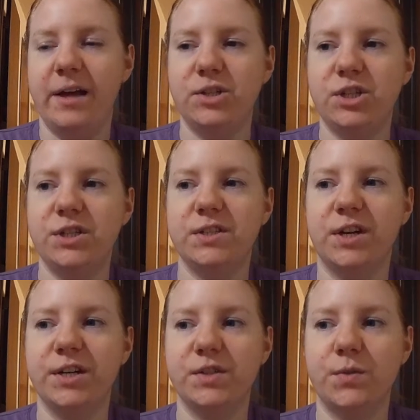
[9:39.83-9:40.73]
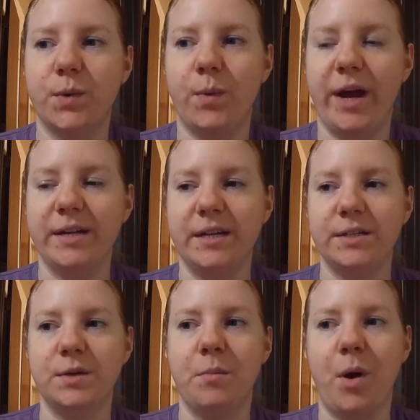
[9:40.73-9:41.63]
she starts rewinding
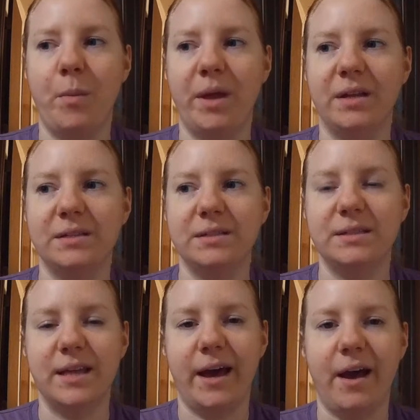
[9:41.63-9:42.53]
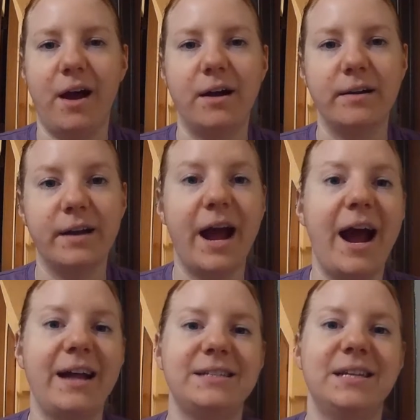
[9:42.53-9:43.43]
to moments that are
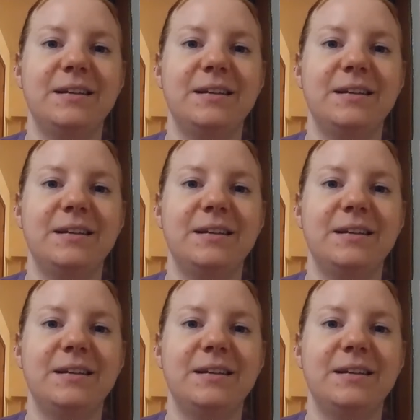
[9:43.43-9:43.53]
not